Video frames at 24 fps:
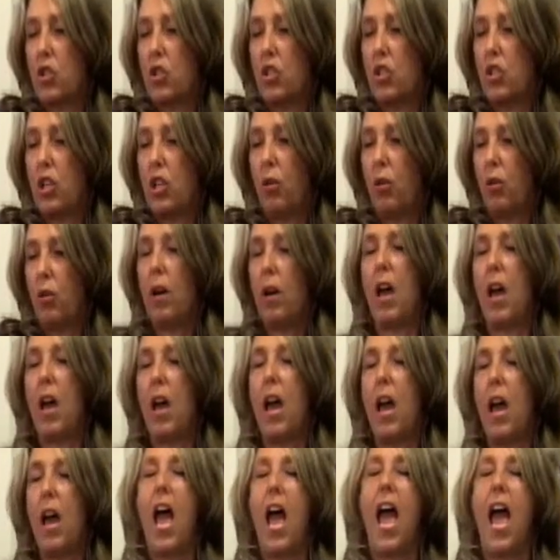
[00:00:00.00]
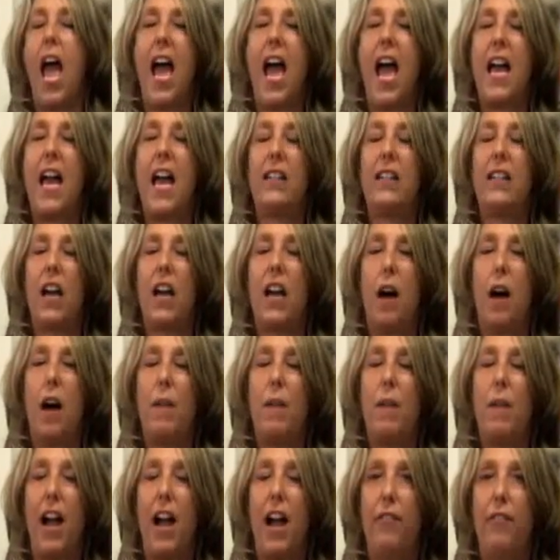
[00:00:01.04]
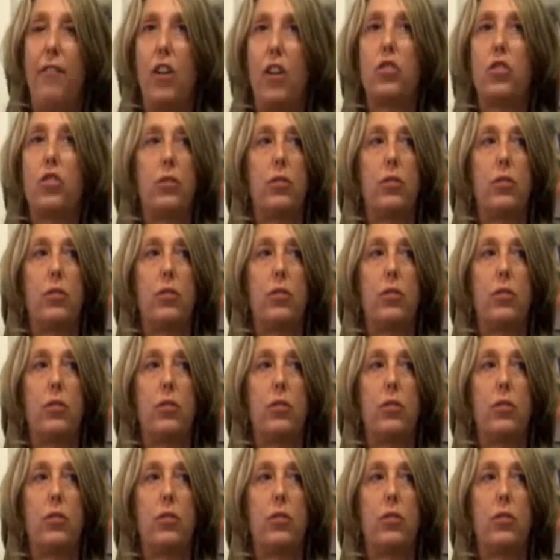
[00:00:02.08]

do. And I felt